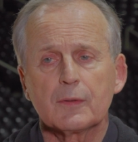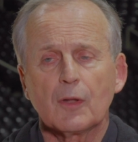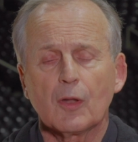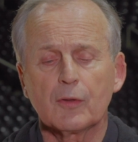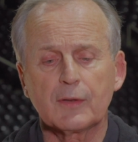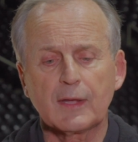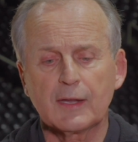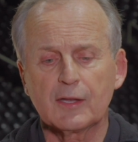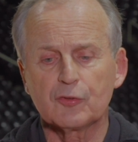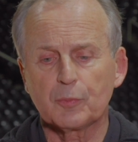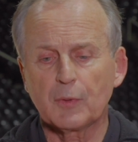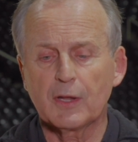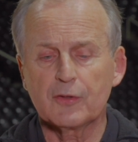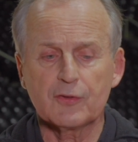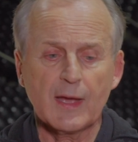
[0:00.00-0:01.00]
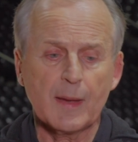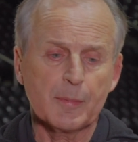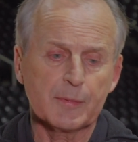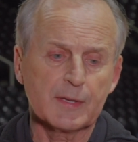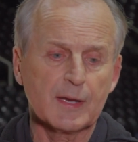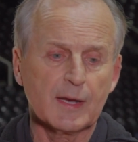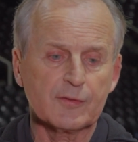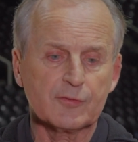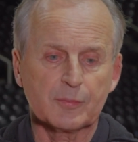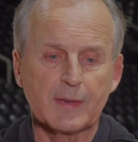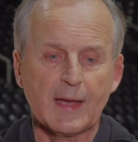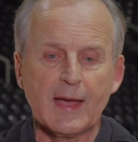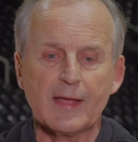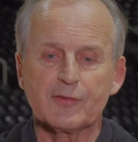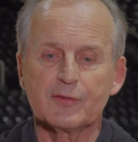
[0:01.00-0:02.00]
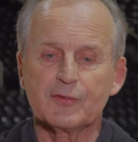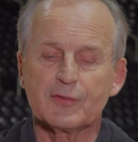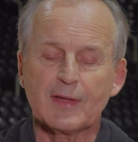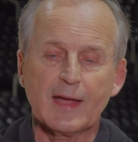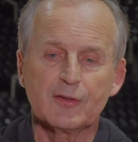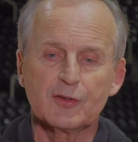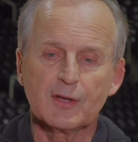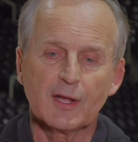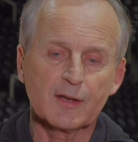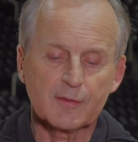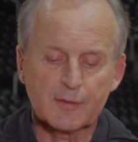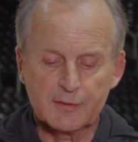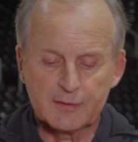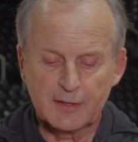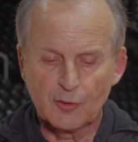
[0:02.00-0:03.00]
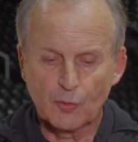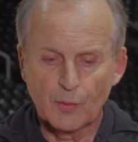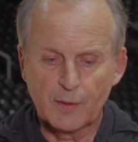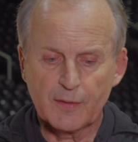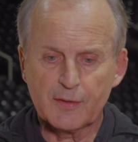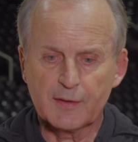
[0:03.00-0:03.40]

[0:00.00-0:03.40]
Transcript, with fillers: not only can he spread you out, but they got some guys inside you got to deal with,